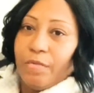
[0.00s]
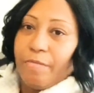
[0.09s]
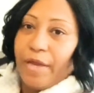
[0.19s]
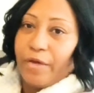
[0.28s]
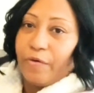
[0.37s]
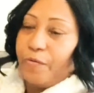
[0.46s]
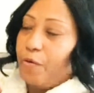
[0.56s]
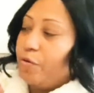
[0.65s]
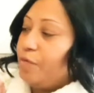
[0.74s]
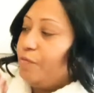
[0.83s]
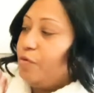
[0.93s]

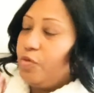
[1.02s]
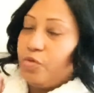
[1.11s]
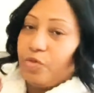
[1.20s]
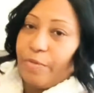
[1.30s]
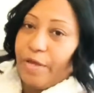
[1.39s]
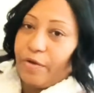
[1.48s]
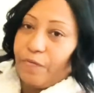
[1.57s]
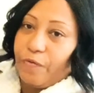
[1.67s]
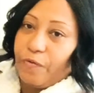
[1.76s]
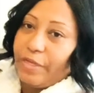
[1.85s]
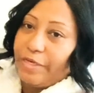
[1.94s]
microphone if you use
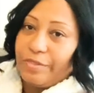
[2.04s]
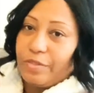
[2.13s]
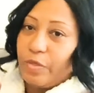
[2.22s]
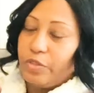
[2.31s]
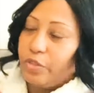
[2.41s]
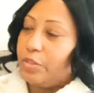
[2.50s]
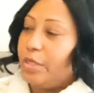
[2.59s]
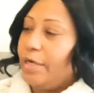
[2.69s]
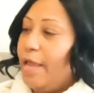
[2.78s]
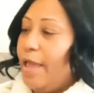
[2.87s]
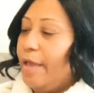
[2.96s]
microphone and it's just
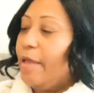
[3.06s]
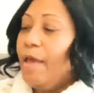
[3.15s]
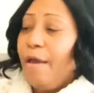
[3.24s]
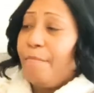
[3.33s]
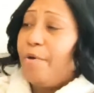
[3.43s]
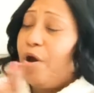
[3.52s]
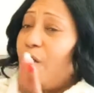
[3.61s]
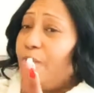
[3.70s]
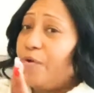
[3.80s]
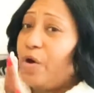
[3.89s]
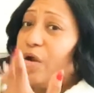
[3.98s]
gonna hang. But
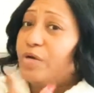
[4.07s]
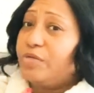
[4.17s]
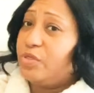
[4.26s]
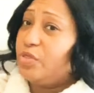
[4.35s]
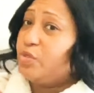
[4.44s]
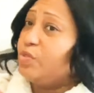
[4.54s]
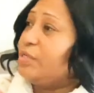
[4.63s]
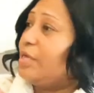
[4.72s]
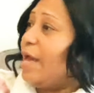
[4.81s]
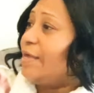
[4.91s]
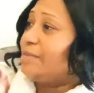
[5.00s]
overall, to use
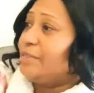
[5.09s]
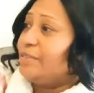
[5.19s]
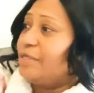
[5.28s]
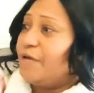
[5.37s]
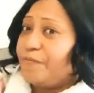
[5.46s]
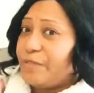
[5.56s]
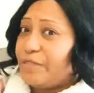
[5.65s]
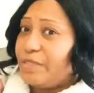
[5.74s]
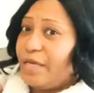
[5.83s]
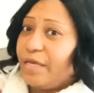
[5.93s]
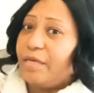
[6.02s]
it as a selfie
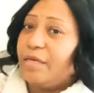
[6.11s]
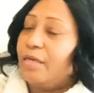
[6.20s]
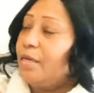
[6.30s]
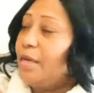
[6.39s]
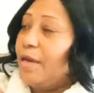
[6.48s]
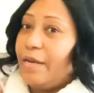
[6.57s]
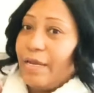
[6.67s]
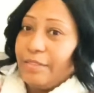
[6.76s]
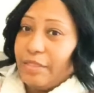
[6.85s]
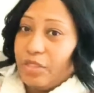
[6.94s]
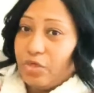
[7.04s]
stick and
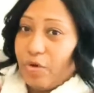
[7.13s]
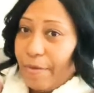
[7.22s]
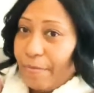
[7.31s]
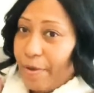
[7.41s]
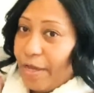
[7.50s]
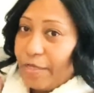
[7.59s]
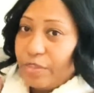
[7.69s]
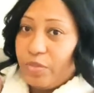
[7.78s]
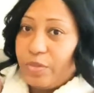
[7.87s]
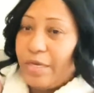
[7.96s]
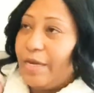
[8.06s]
as a tripod,
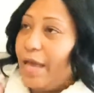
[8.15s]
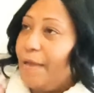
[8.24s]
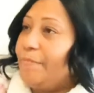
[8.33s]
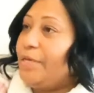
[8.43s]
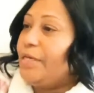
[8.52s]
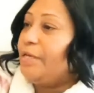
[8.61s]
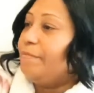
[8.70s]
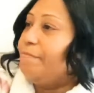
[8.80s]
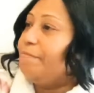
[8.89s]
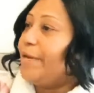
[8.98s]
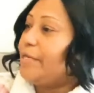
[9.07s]
you cannot beat
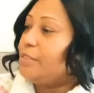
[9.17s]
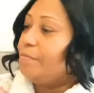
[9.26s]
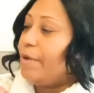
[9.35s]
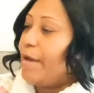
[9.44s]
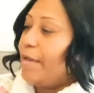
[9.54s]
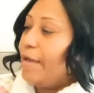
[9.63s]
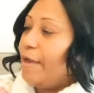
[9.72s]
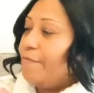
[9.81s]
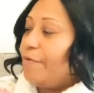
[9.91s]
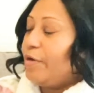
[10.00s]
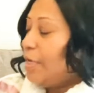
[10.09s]
it. Best buy
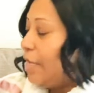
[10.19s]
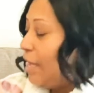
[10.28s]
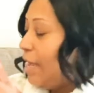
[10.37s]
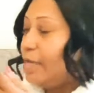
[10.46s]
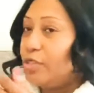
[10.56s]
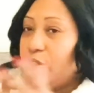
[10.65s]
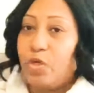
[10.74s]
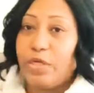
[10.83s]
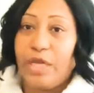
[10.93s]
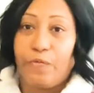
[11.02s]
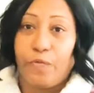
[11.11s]
ever. And it's
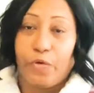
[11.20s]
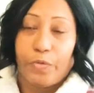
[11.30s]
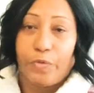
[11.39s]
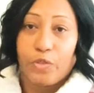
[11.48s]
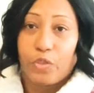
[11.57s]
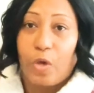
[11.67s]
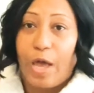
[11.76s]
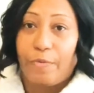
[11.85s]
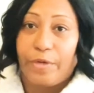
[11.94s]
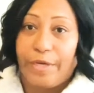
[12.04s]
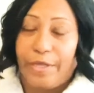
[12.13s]
only affordable, so I
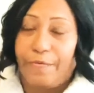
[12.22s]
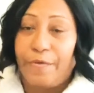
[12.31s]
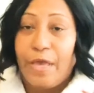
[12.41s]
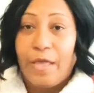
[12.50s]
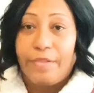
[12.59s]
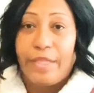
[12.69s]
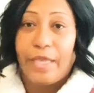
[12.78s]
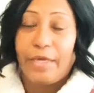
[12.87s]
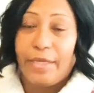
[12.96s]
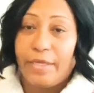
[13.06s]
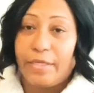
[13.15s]
will leave the
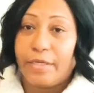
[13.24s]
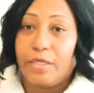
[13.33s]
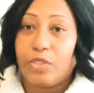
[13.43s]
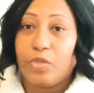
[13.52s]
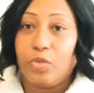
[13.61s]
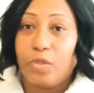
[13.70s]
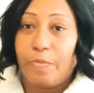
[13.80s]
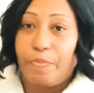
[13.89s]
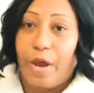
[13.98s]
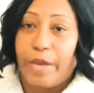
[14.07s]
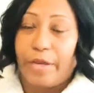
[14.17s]
link to the
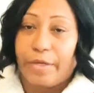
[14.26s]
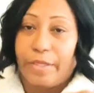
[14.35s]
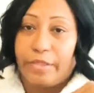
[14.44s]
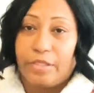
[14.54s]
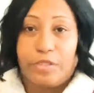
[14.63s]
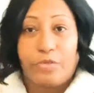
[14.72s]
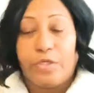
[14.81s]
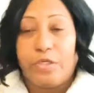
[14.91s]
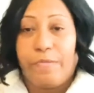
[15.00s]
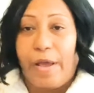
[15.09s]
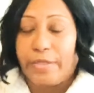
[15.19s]
product in the
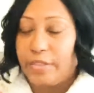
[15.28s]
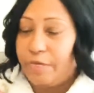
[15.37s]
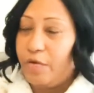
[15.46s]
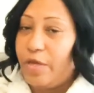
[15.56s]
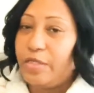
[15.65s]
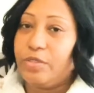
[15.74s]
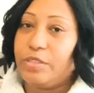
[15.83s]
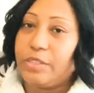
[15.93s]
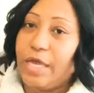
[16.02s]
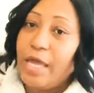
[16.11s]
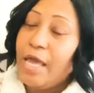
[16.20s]
description box if you're
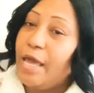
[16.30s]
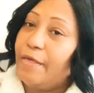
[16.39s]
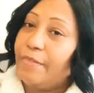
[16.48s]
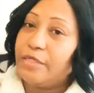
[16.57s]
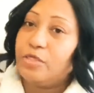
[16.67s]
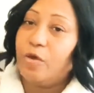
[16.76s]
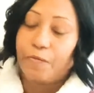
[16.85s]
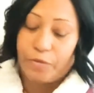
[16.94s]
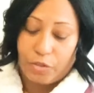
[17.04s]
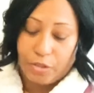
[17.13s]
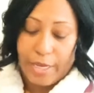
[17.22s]
interested. And that's all
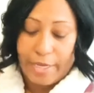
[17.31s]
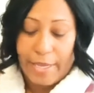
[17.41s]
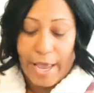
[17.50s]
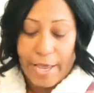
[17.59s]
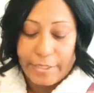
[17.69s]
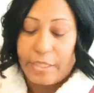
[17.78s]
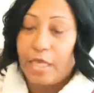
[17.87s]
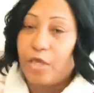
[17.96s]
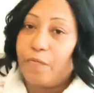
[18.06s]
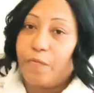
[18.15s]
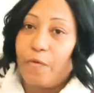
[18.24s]
for today, guys.
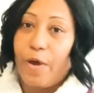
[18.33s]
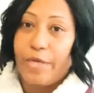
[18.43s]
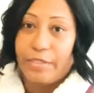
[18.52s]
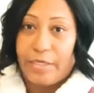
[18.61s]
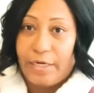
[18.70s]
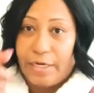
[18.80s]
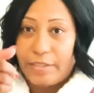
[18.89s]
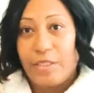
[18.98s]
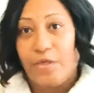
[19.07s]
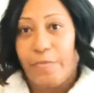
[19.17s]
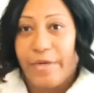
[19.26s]
Thank you for watching, and I'll
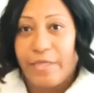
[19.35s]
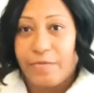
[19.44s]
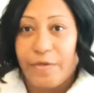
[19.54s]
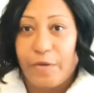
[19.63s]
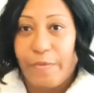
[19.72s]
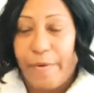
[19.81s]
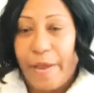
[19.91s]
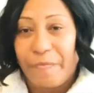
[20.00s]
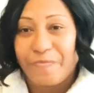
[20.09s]
see you in my next video. Bye-bye.